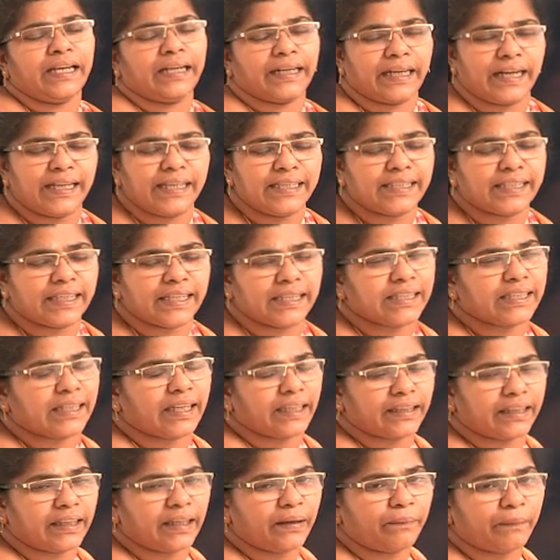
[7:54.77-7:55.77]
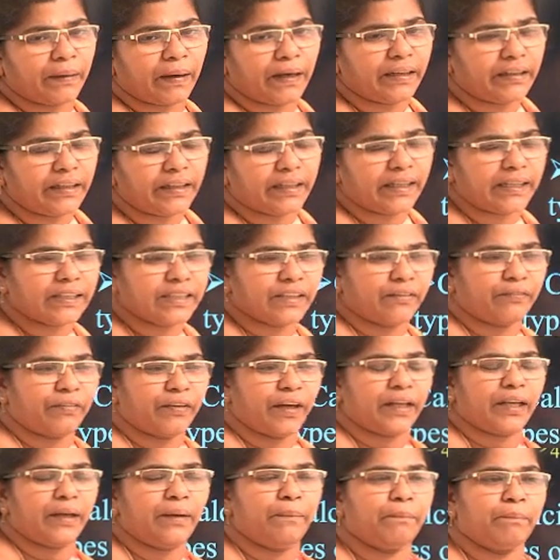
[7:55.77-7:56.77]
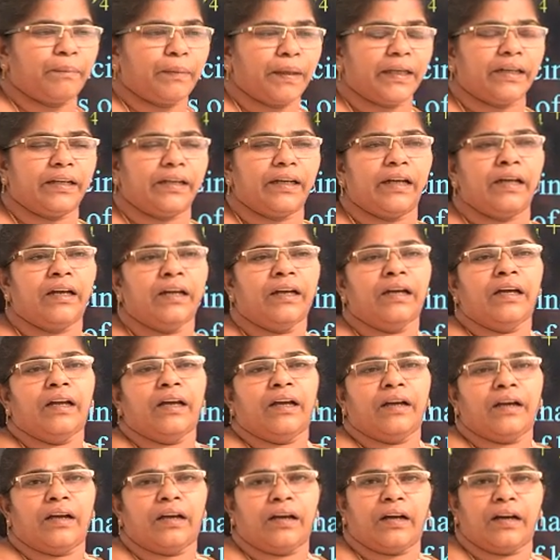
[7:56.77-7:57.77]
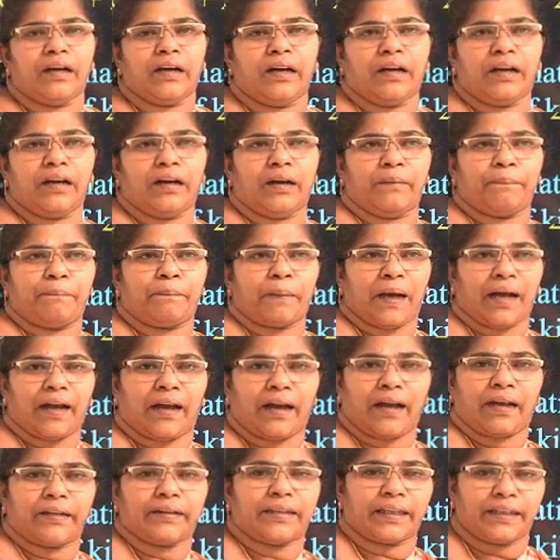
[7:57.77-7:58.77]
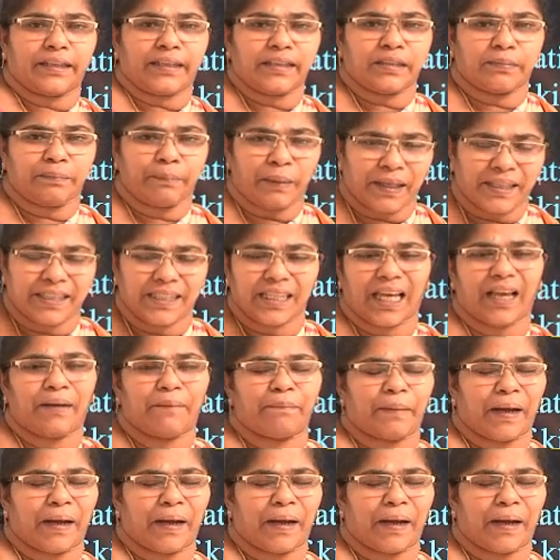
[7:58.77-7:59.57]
Cleanse is nothing but it is a very big that is mixing